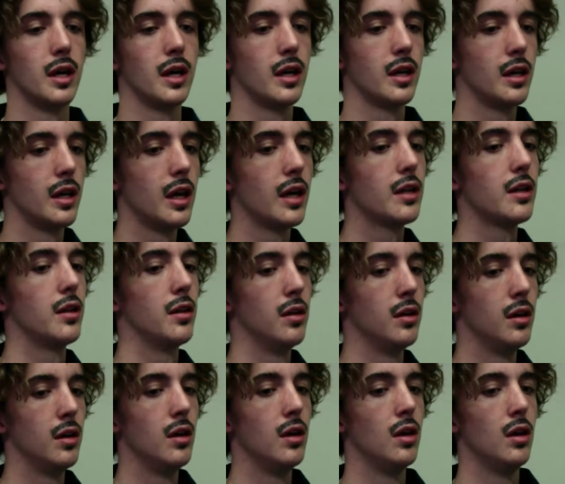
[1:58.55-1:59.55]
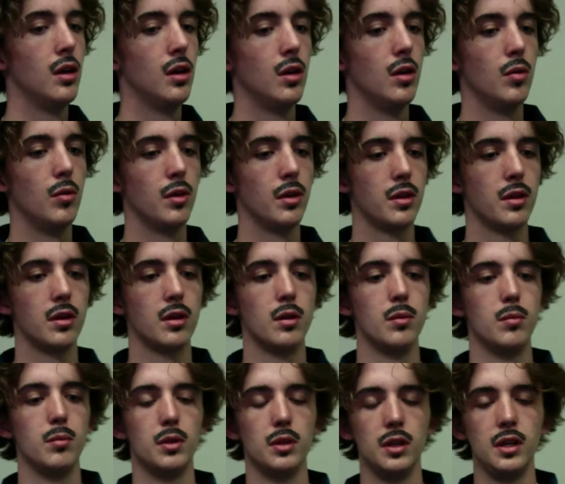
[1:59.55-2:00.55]
I connected with her
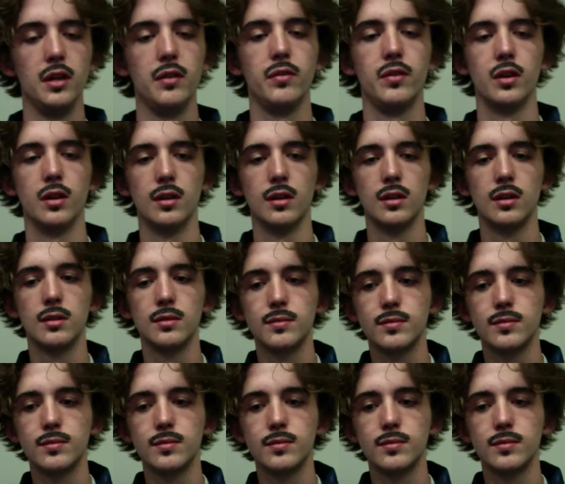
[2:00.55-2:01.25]
and believed her.